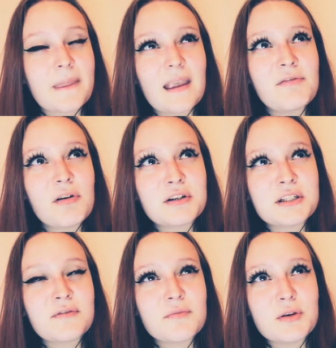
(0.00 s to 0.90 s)
If you're
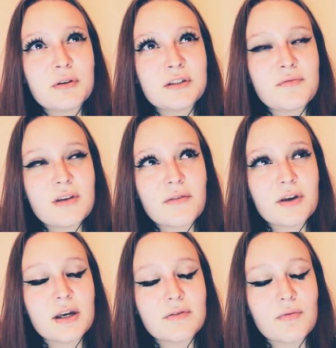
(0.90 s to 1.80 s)
actually from the US and you've never
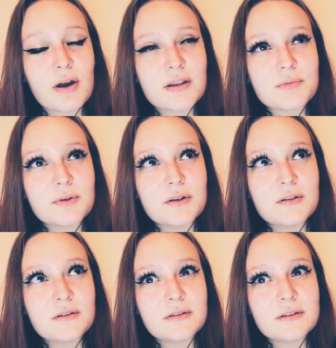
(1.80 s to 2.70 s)
heard of a
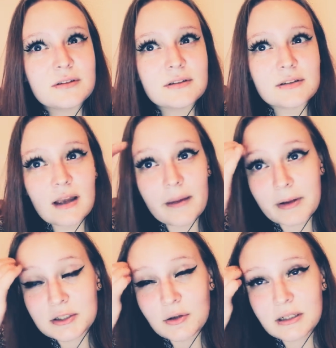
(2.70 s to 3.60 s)
Wetherspoons, I'm
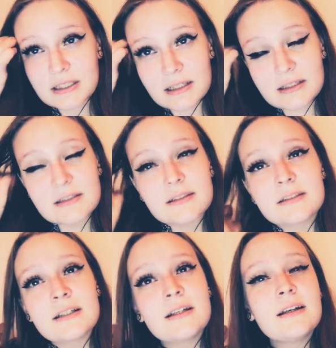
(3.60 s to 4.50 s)
actually quite jealous.